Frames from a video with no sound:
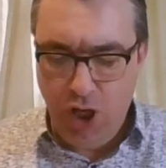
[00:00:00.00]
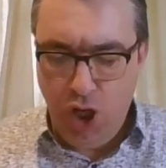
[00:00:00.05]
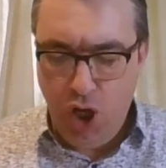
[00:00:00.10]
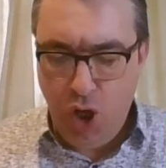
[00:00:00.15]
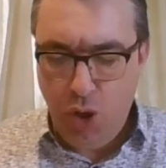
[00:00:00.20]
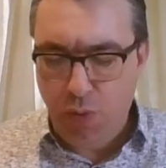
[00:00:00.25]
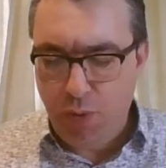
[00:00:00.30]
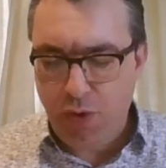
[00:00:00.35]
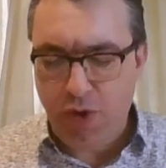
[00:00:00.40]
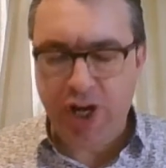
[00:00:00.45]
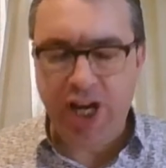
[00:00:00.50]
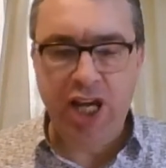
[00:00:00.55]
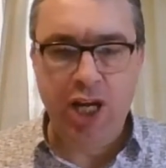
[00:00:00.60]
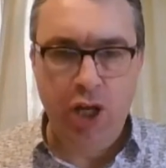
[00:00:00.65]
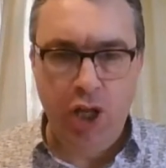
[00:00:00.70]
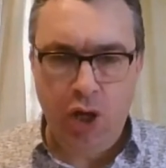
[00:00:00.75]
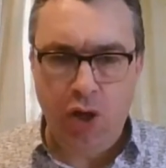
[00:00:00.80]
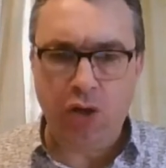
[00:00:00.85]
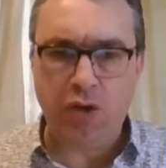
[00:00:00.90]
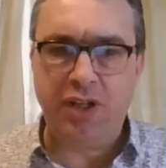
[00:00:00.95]
who were in
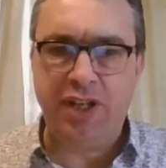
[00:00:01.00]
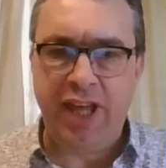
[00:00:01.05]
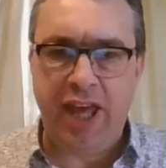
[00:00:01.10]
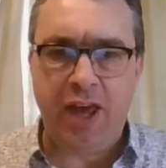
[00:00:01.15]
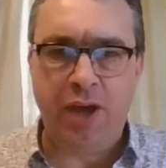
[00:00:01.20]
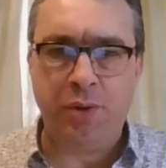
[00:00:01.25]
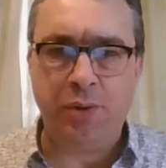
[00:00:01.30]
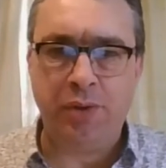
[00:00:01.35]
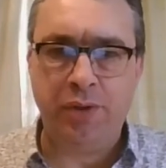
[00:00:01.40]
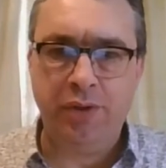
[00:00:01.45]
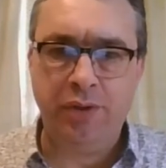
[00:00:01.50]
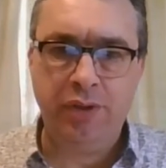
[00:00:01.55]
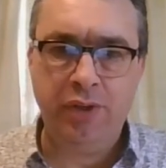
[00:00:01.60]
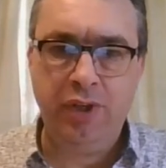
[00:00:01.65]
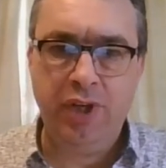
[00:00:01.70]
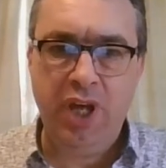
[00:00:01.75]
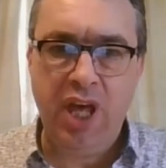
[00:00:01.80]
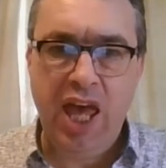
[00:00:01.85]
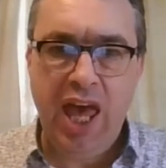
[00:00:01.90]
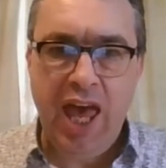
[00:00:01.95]
lockdown
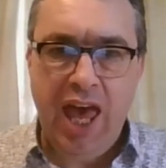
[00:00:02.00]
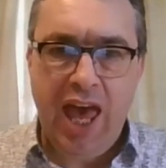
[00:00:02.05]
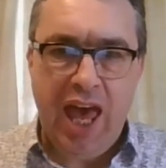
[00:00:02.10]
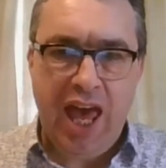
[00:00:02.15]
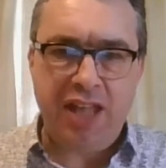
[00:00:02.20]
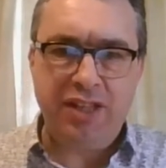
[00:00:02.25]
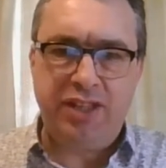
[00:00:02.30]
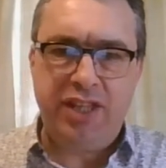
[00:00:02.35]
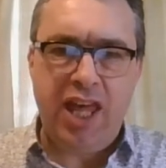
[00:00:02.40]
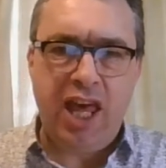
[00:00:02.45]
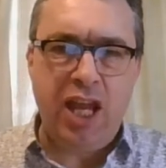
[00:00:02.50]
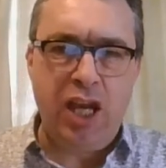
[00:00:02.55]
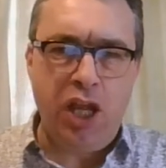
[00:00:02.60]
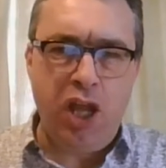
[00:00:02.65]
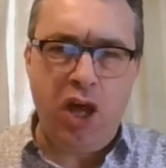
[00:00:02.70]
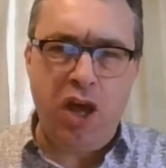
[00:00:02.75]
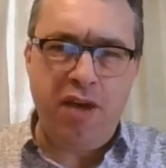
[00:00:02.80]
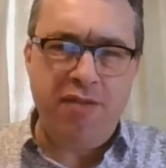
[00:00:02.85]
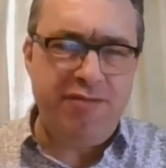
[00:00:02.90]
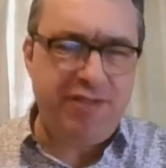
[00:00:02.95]
had their
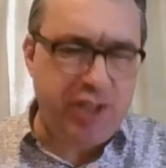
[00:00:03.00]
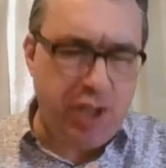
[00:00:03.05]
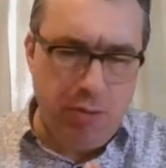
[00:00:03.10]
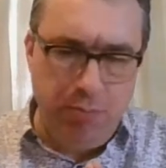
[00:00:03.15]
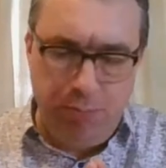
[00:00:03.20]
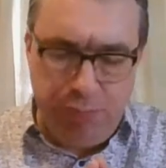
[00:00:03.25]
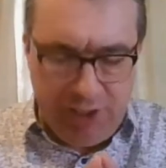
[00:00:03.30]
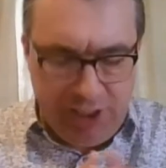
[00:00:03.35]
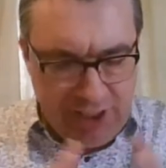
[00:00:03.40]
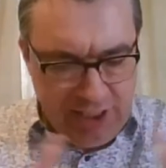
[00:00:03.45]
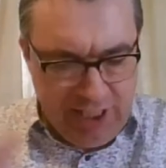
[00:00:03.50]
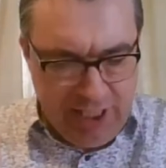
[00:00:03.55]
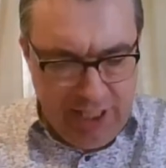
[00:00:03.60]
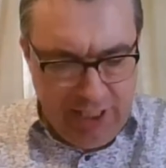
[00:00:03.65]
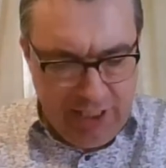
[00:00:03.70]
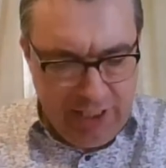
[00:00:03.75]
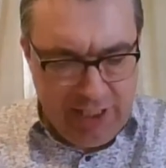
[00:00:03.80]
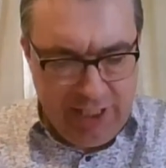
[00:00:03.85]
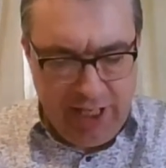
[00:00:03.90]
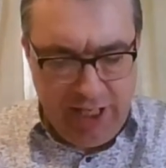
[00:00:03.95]
lives
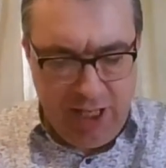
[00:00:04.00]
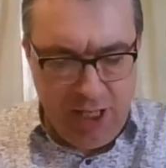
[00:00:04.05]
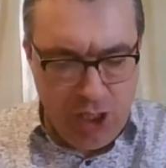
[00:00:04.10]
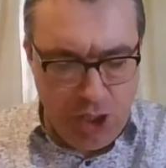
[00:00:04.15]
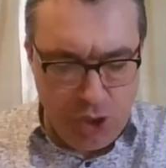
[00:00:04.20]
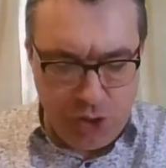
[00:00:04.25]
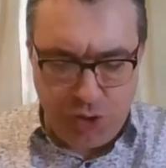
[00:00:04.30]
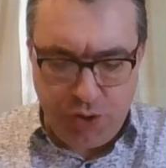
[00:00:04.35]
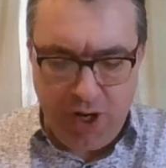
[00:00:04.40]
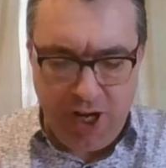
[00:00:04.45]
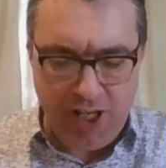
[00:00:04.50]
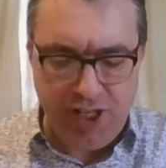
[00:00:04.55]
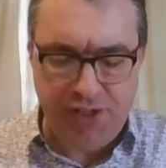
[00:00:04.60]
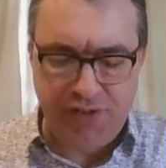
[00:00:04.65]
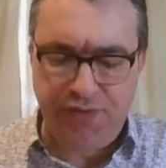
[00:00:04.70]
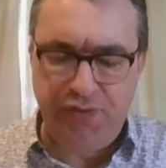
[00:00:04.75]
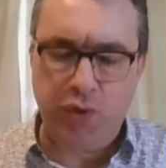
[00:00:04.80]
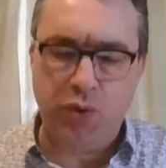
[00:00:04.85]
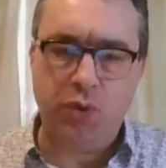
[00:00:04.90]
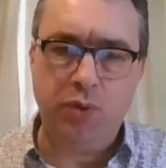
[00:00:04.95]
completely
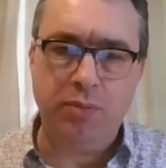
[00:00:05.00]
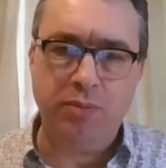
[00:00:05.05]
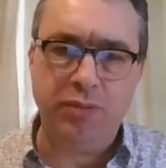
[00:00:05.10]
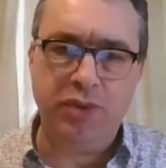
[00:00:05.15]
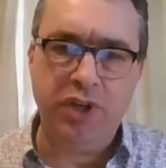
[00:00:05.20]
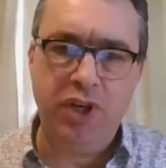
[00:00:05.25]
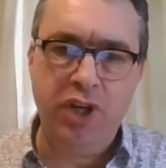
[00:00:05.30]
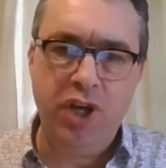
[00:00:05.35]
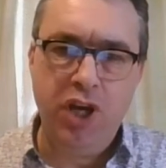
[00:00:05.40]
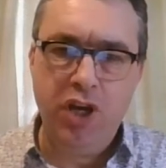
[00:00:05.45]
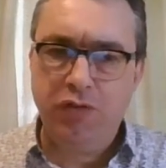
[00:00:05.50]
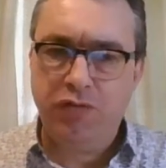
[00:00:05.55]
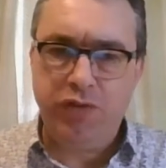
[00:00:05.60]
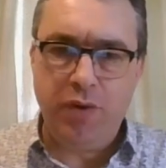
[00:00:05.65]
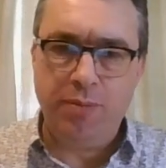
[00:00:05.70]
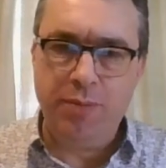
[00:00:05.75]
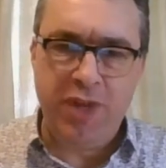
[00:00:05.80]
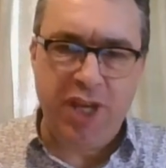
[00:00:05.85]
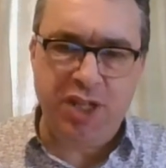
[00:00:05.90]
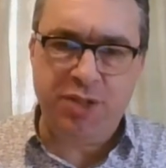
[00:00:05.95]
transformed
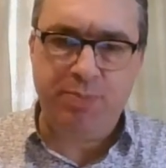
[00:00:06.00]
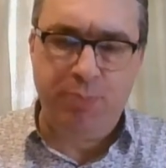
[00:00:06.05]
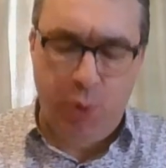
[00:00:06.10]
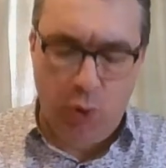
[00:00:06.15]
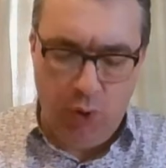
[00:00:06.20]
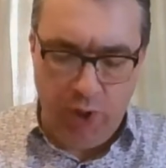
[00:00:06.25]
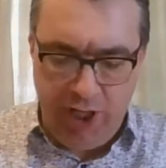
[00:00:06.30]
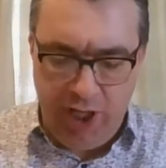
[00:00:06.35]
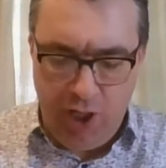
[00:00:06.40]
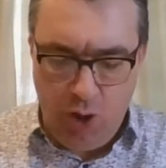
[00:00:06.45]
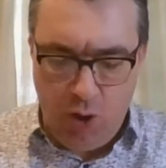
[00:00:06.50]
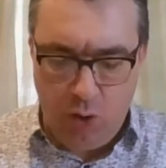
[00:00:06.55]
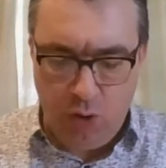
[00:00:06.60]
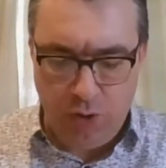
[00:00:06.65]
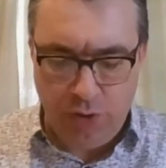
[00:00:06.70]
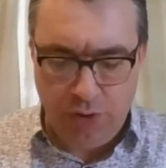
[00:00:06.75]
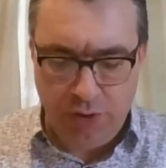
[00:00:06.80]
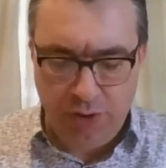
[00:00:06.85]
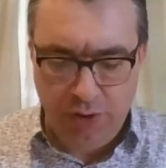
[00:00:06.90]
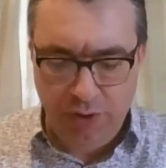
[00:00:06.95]
from this point
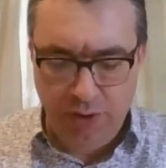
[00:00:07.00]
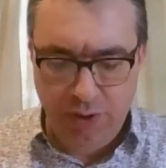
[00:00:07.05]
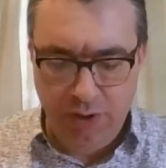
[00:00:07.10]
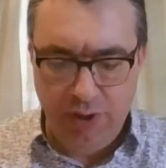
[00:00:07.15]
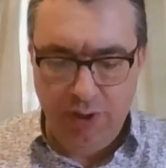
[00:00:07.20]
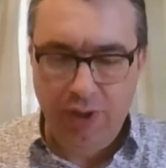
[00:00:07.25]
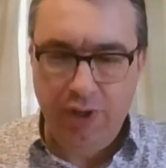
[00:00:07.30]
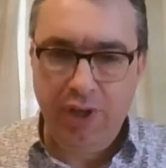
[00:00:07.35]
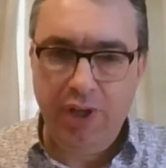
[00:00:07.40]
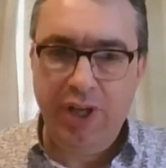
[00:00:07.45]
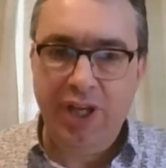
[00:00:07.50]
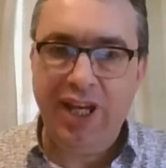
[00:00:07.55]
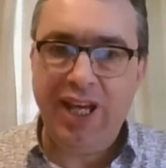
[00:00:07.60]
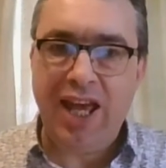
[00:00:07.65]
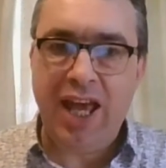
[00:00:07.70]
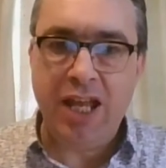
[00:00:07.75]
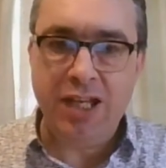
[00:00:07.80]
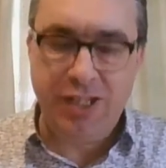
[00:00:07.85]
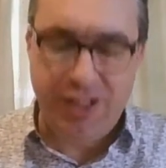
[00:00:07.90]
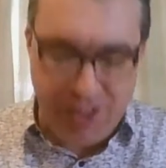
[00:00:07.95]
on,
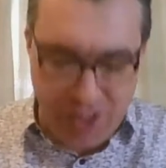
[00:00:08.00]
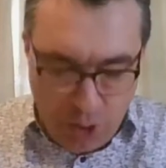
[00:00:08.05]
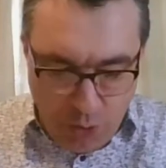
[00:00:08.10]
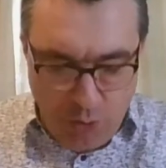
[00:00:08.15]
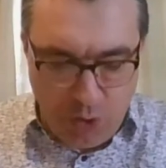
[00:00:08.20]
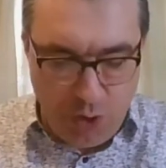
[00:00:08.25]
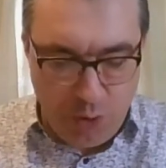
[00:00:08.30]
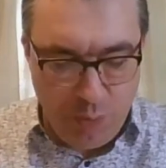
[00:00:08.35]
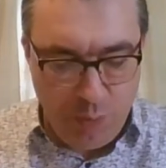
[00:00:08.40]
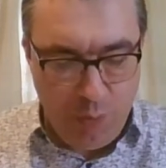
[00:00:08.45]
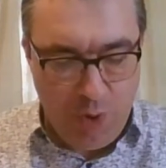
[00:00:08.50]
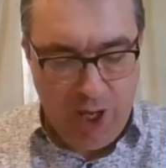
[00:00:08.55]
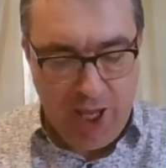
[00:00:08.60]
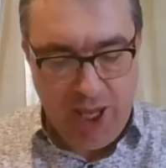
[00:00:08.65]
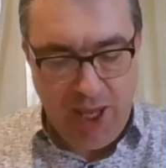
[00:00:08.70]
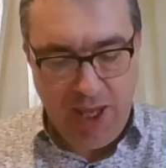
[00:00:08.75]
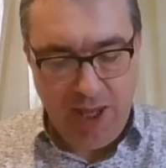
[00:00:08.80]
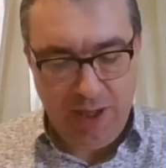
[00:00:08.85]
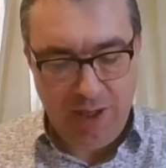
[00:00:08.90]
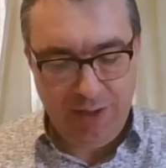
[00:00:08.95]
and so can
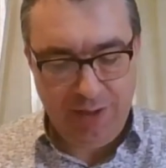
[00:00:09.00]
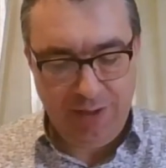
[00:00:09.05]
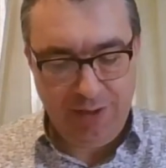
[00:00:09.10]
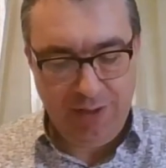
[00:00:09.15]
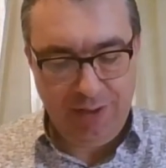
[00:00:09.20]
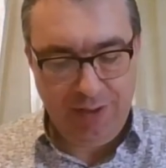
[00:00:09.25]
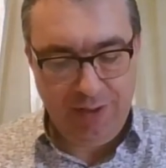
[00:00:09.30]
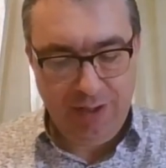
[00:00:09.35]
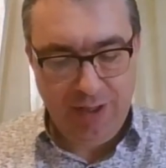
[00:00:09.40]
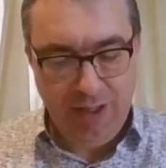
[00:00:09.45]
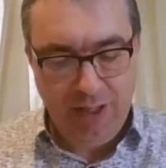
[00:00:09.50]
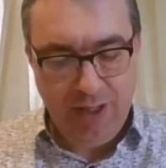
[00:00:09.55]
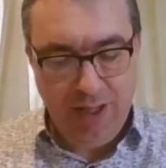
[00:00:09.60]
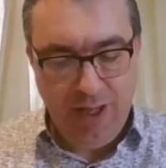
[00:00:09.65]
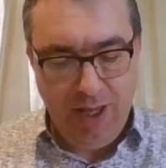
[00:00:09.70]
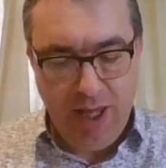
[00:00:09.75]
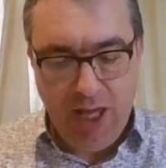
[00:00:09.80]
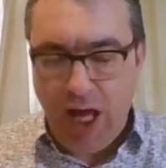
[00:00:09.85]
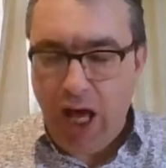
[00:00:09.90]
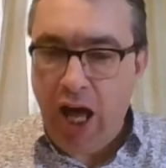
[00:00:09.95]
we.
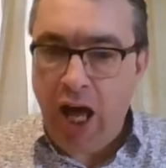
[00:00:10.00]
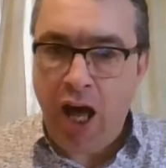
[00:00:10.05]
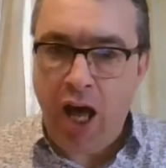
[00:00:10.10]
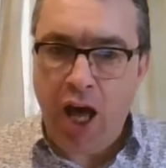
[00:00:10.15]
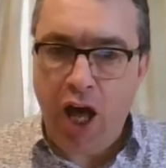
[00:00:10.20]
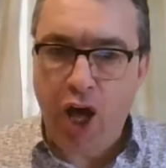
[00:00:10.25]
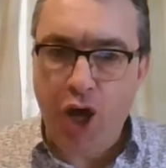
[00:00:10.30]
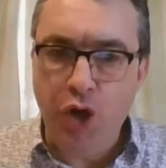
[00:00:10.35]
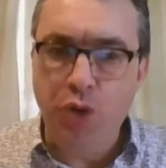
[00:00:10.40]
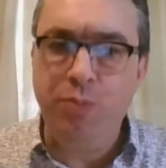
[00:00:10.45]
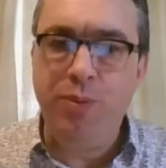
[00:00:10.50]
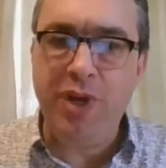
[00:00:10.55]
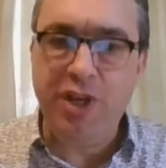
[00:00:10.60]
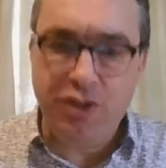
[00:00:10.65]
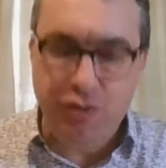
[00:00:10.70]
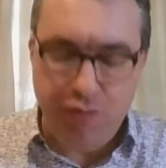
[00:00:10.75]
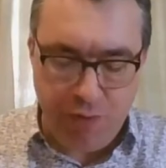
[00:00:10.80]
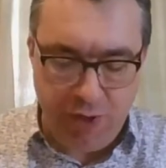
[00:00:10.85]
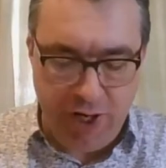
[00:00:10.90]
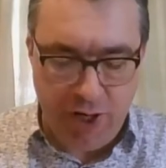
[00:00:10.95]
Our hope
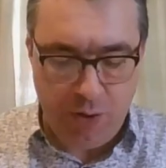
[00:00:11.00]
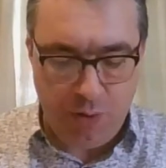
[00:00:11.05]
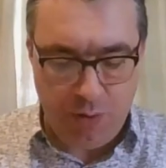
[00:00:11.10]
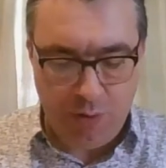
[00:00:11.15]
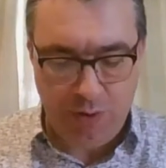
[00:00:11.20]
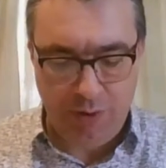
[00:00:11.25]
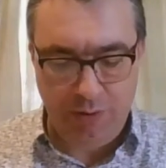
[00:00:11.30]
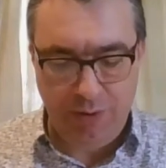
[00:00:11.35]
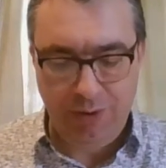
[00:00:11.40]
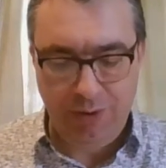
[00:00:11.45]
is real.